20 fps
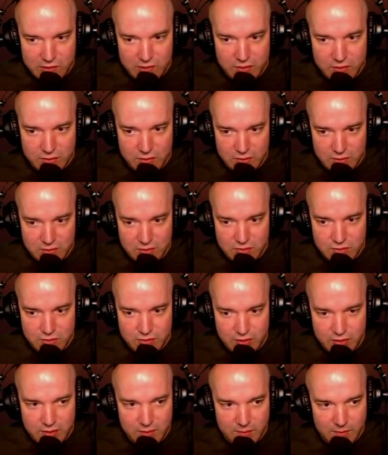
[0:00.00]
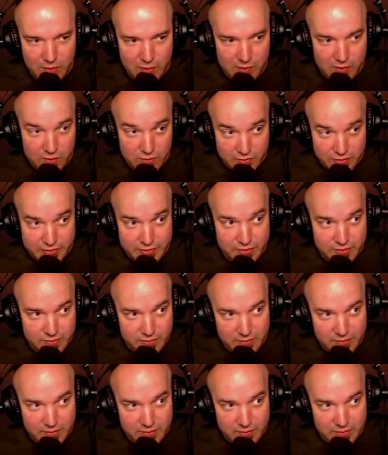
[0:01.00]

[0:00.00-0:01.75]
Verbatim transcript: this, like Sam Elliott.